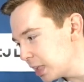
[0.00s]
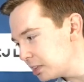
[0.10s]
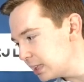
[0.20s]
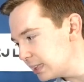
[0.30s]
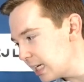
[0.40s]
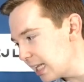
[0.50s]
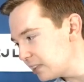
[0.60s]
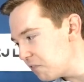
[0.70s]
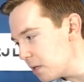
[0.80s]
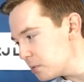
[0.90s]
Josh Tisdale,
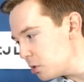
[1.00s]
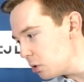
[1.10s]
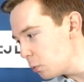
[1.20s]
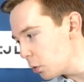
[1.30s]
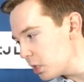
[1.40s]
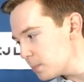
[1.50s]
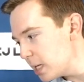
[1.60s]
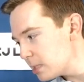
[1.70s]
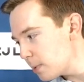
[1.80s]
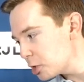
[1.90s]
as a film student, it worries
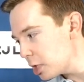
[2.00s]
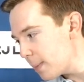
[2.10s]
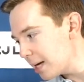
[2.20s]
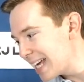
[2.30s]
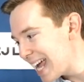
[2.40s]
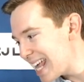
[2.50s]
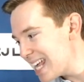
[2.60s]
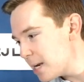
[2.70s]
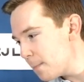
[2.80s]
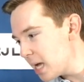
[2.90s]
me, especially about
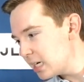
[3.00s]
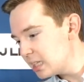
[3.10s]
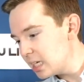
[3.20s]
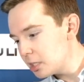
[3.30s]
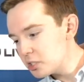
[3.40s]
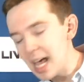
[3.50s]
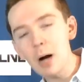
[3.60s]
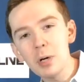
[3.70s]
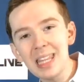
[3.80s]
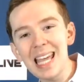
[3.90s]
independent theaters.
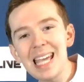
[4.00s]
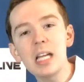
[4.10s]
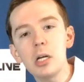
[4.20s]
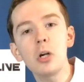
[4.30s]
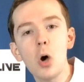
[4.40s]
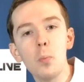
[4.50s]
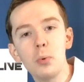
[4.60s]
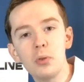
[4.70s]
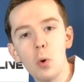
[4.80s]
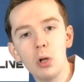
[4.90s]
How are they going to
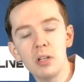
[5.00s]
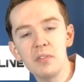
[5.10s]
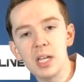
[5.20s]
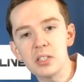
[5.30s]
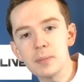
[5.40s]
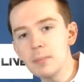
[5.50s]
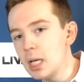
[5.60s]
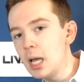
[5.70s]
cope with all of this?